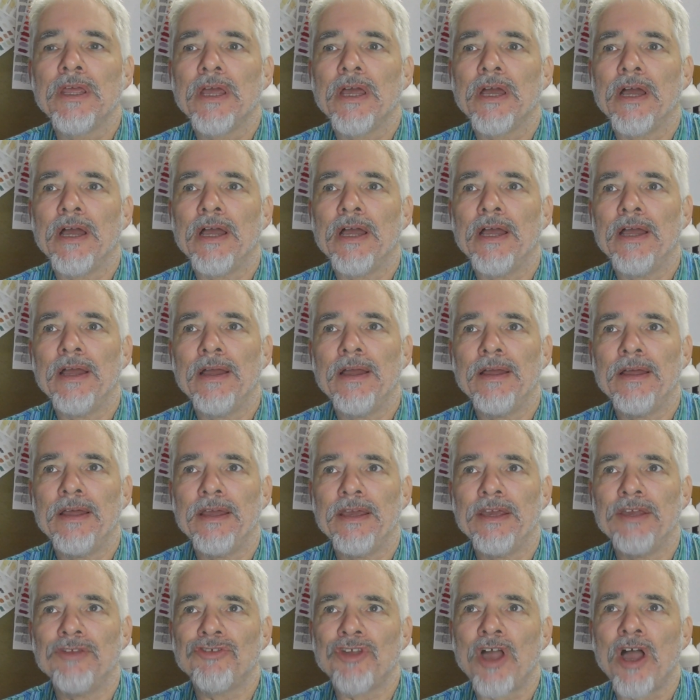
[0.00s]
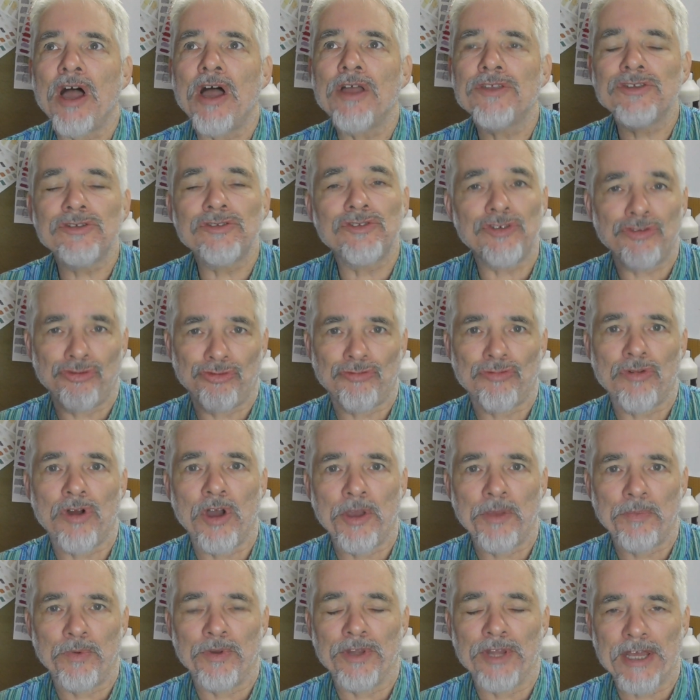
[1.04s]
It's hard to
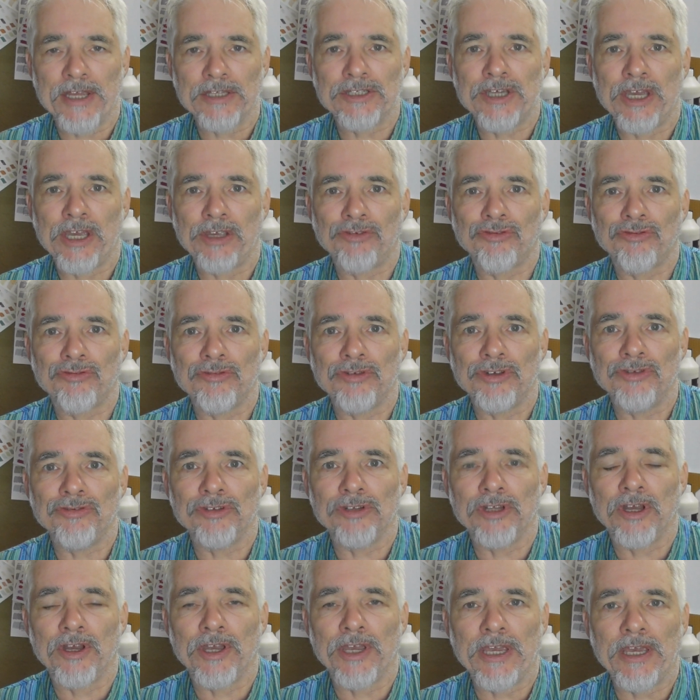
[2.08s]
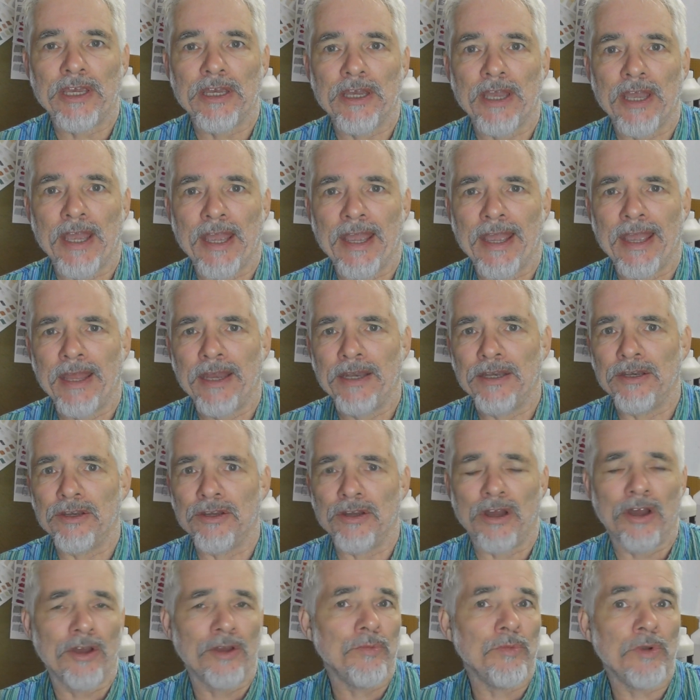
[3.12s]
describe what that texture is like, and
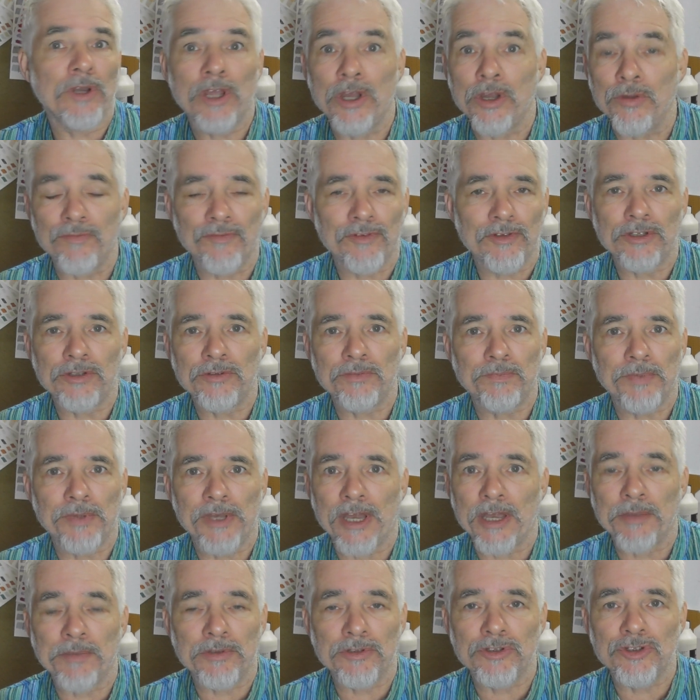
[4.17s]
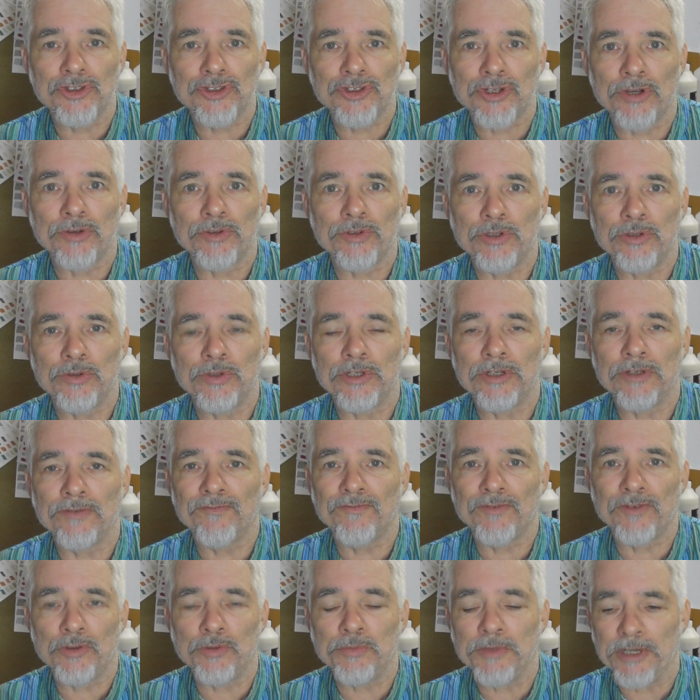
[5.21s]
I will hopefully be able to show you in a
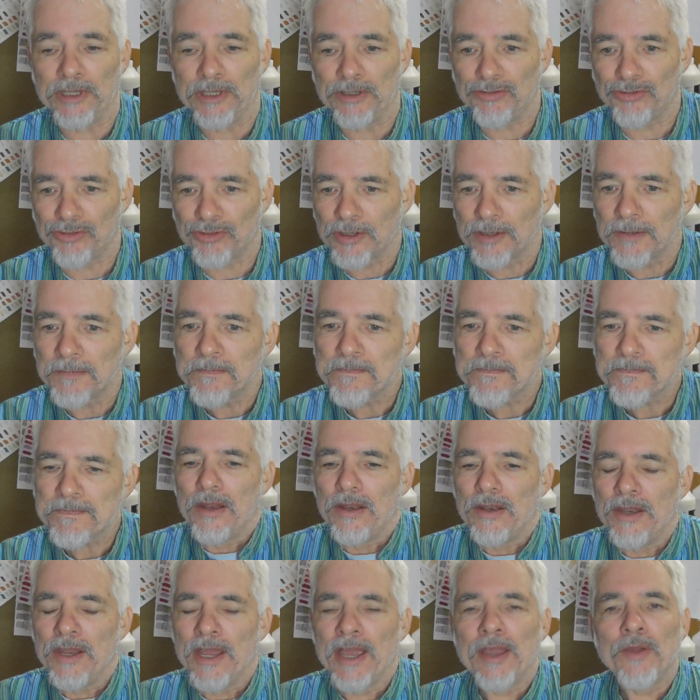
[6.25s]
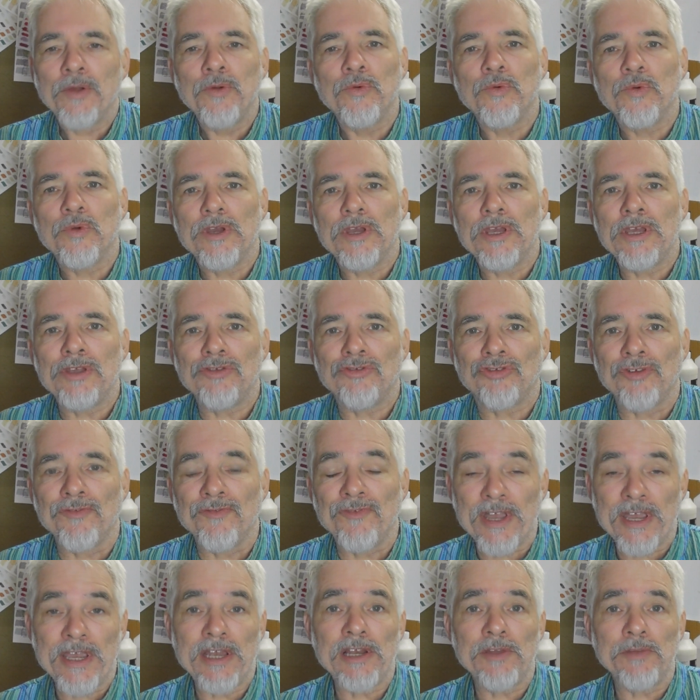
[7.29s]
few minutes. Now, it's
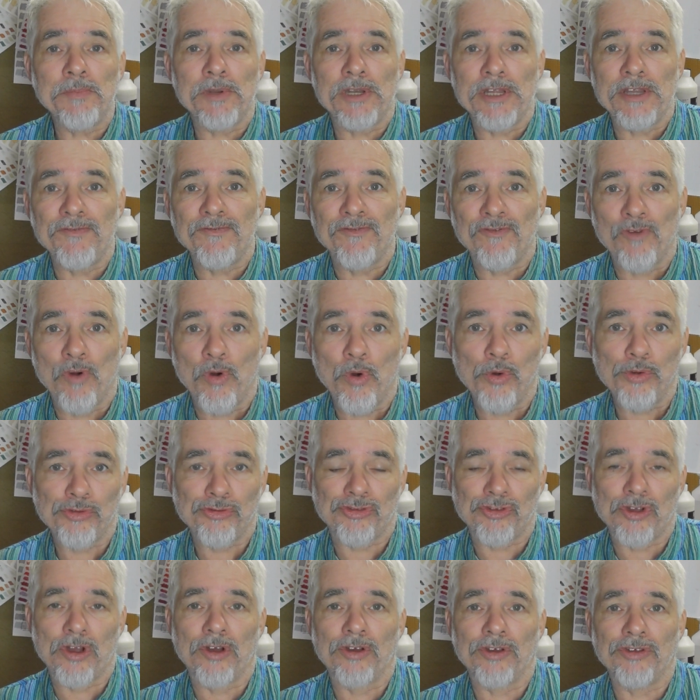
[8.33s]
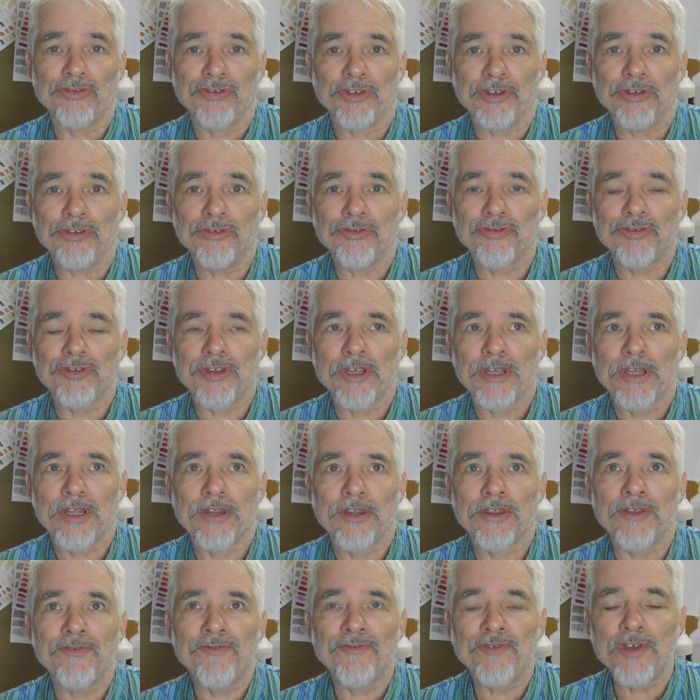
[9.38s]
available in 4 sizes.
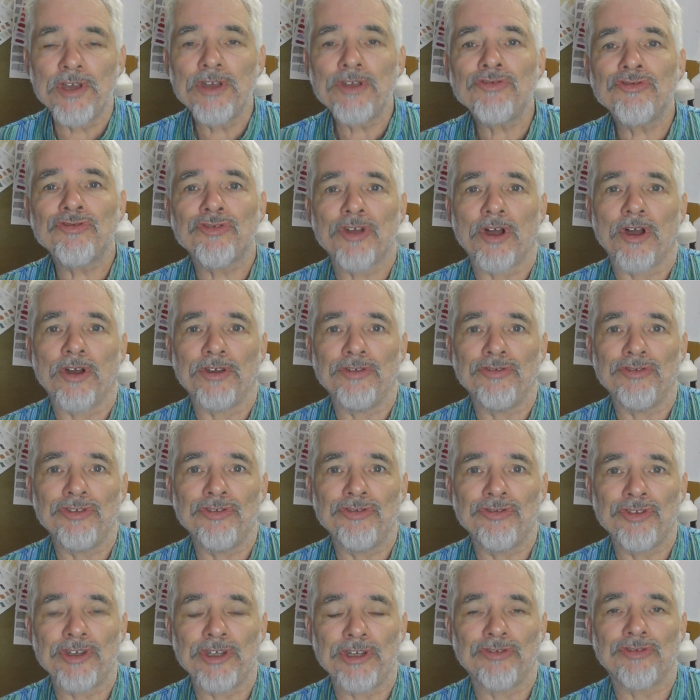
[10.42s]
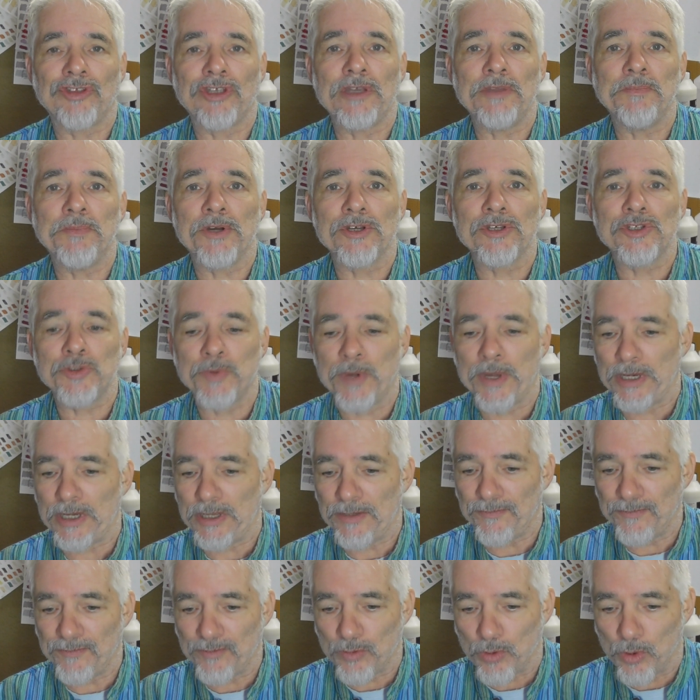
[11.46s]
The first size is 16 by
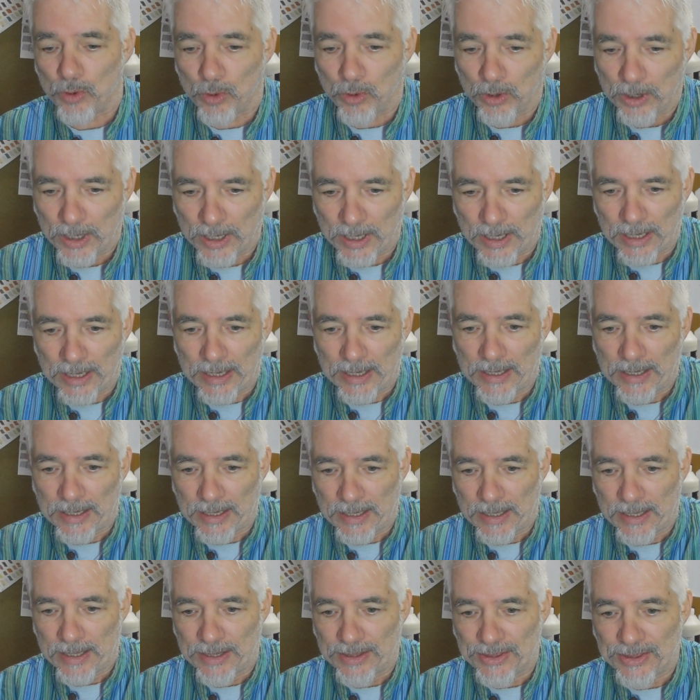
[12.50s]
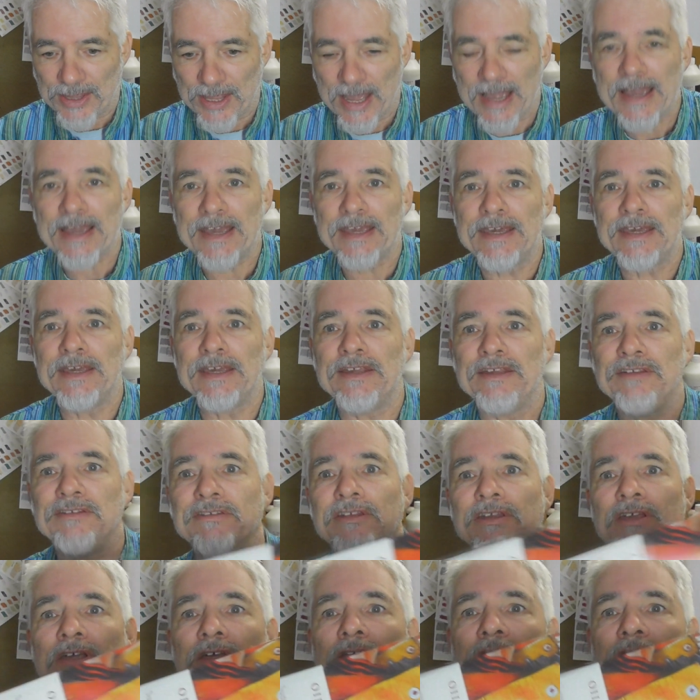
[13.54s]
24. That is